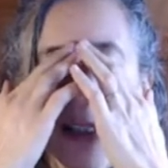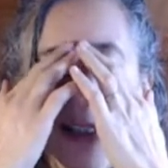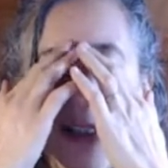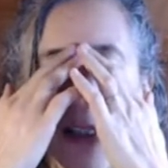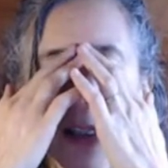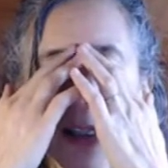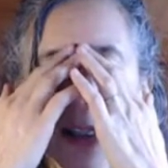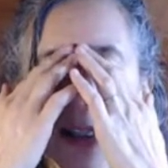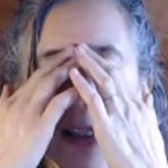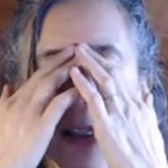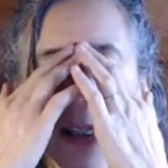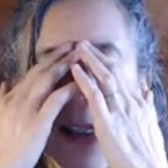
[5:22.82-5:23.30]
a
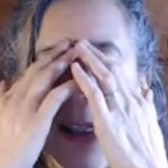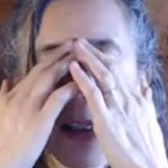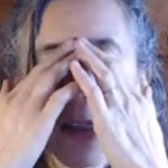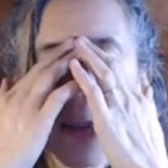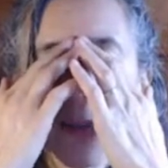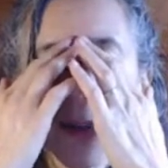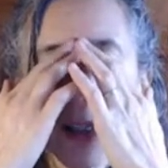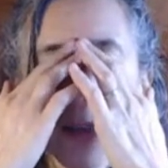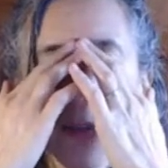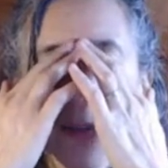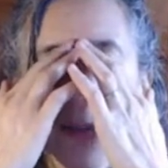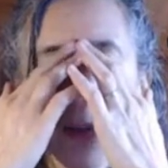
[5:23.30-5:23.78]
little
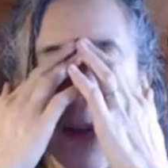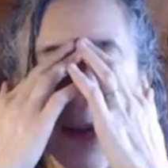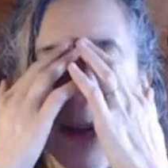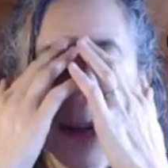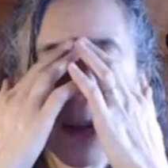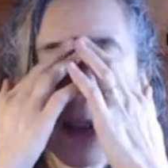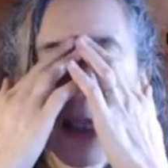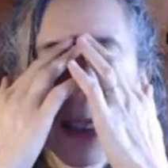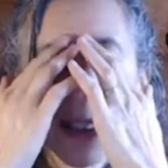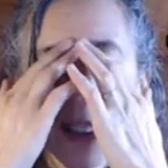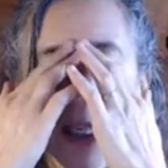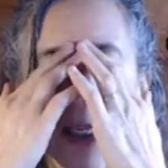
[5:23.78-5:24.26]
bit
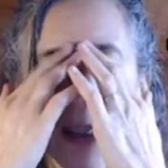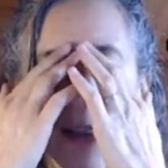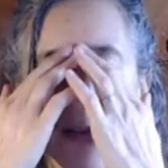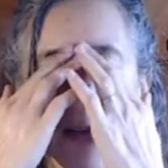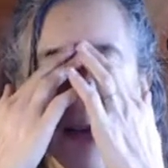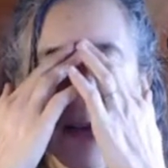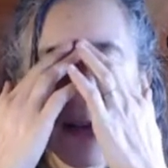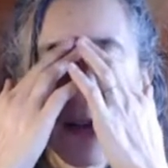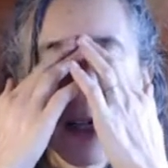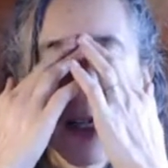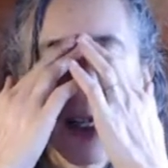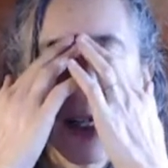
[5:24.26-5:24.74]
more
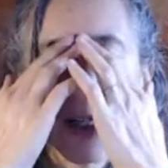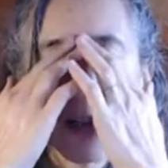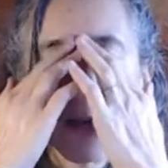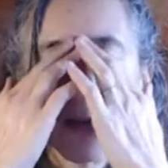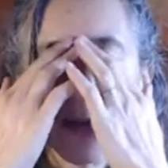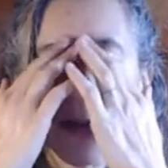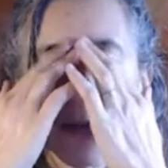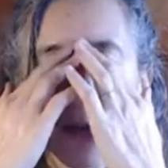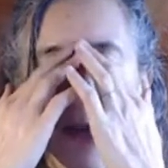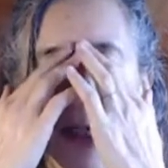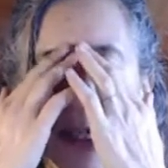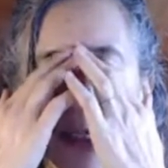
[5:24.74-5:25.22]

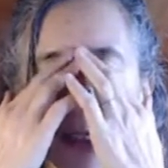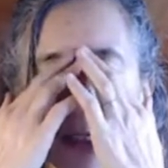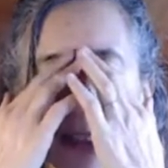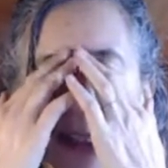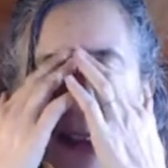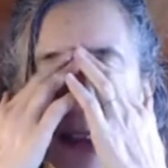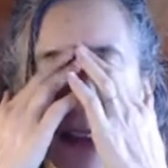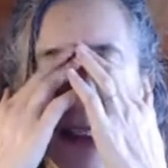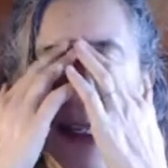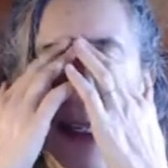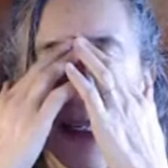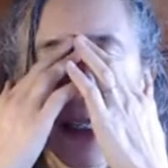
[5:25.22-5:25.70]
self-love
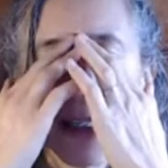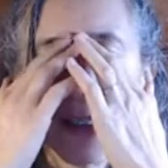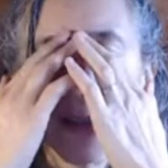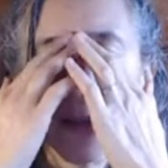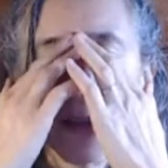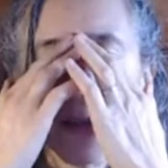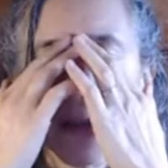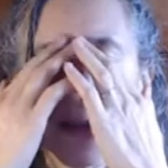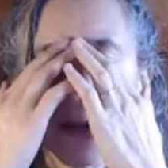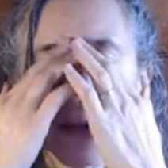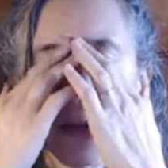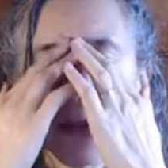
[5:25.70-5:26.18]
right
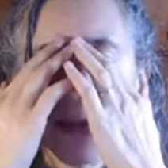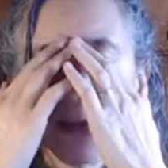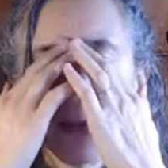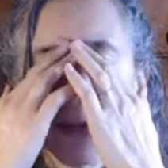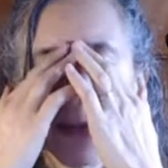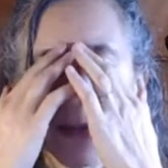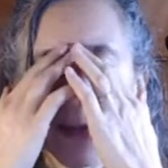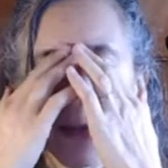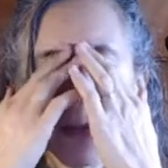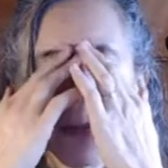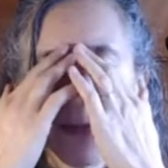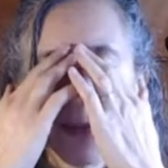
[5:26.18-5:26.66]
now.
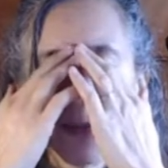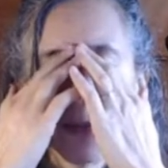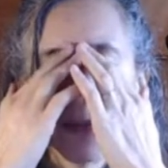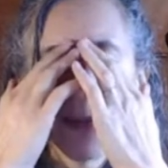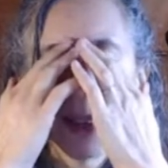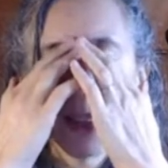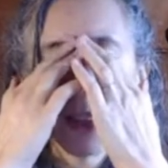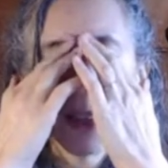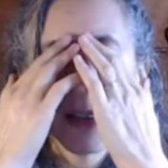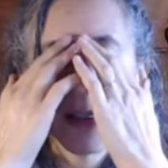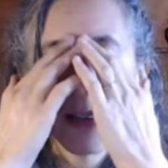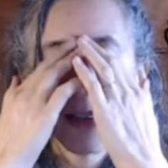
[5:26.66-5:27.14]

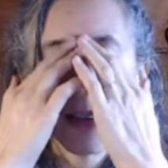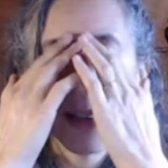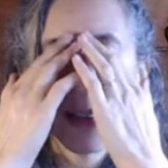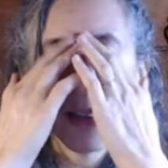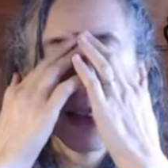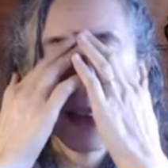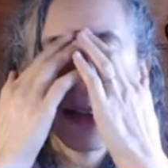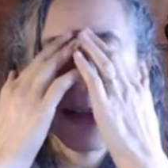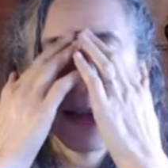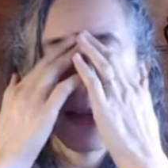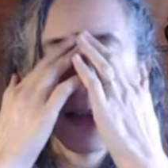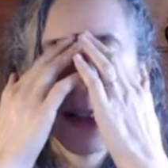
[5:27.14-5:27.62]

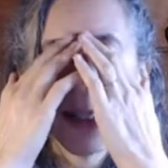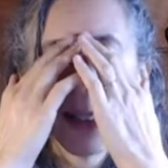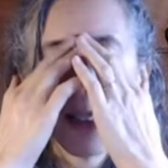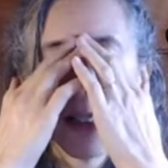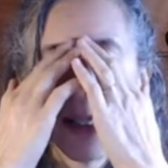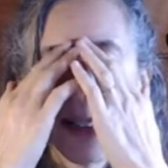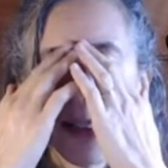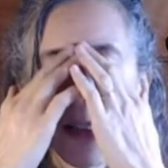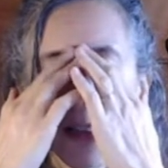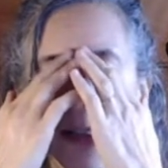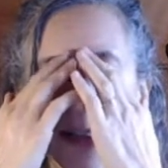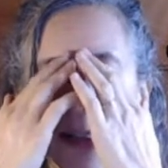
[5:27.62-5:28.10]
And
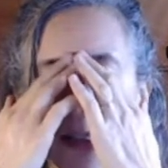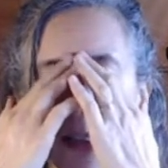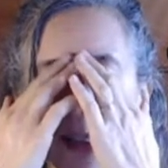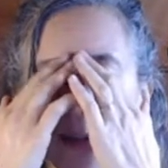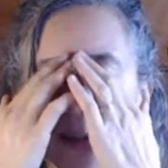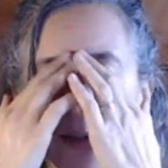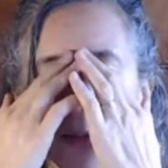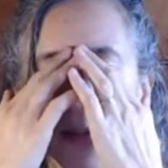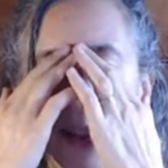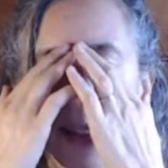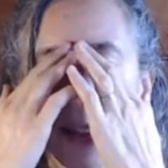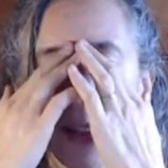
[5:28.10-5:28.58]
take a
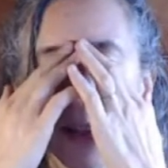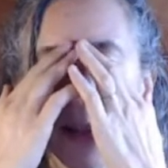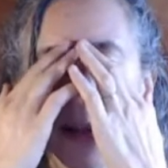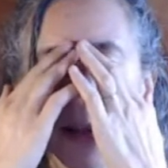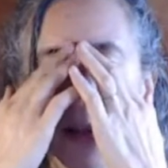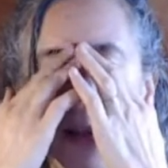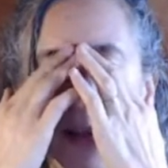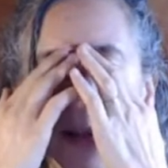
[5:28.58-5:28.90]
deep breath.